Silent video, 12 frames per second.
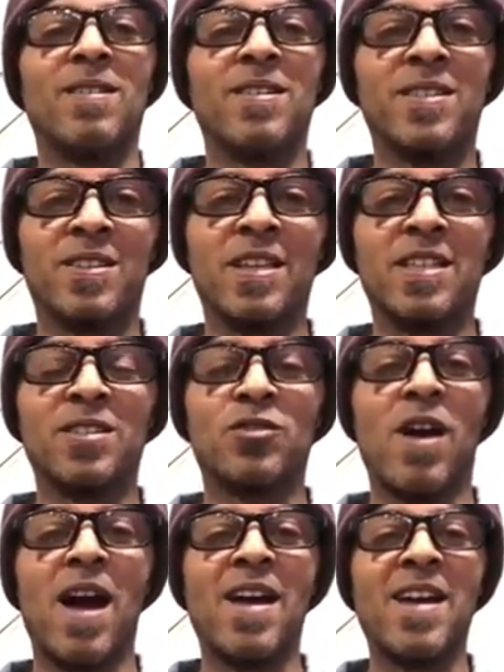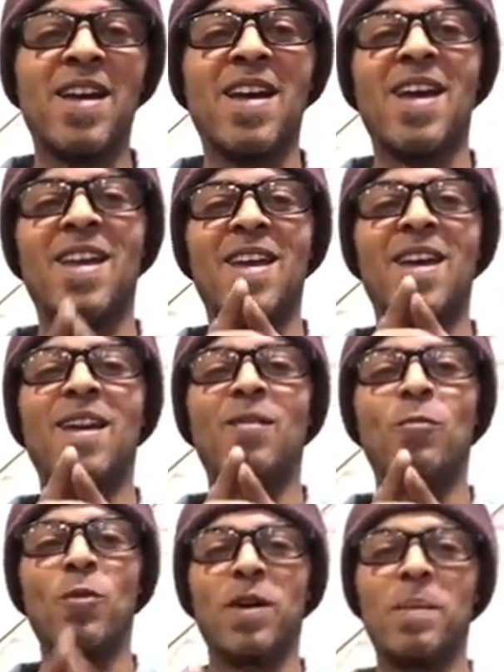just let this dry and then
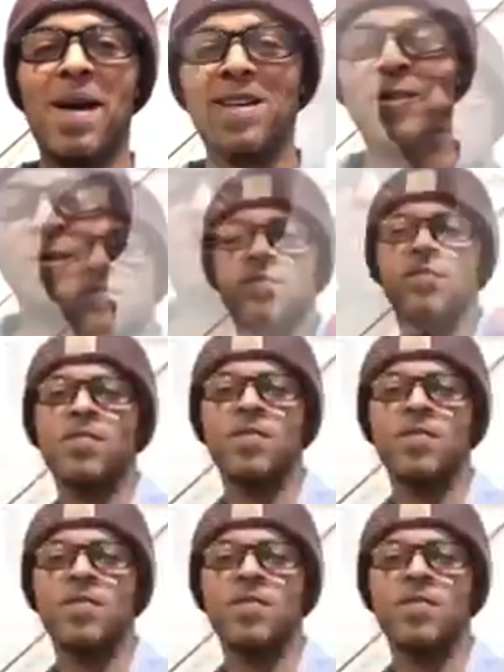we'll get back to it.